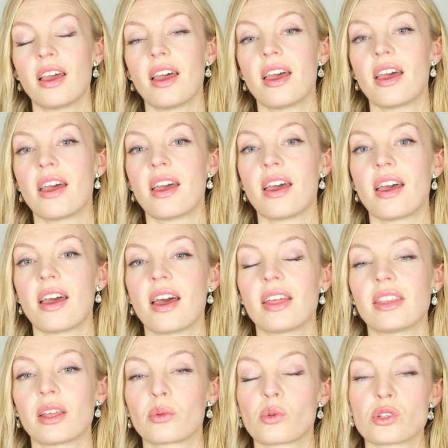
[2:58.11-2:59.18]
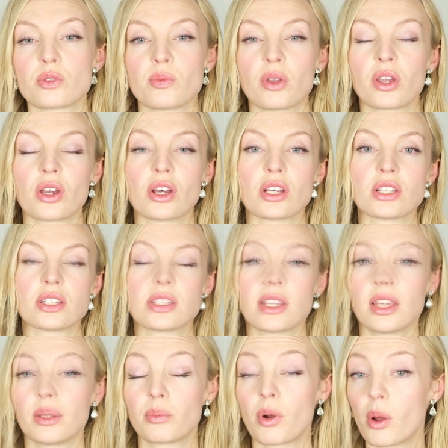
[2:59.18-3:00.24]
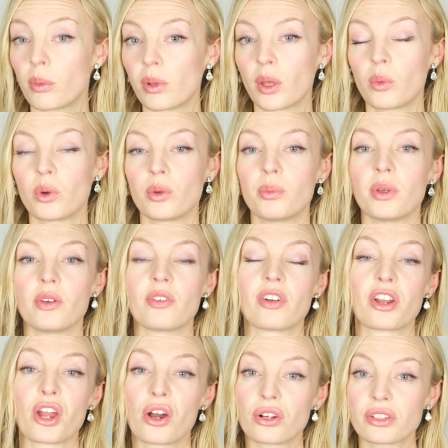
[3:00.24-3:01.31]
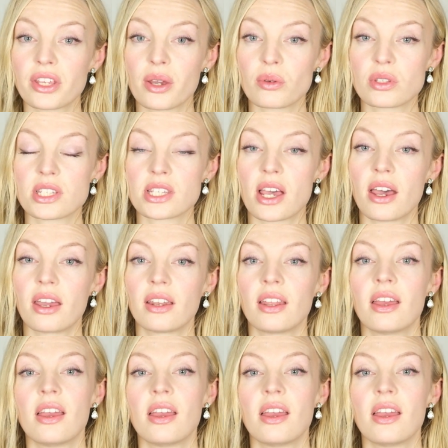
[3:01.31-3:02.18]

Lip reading: And that was because it probably would be very hot outside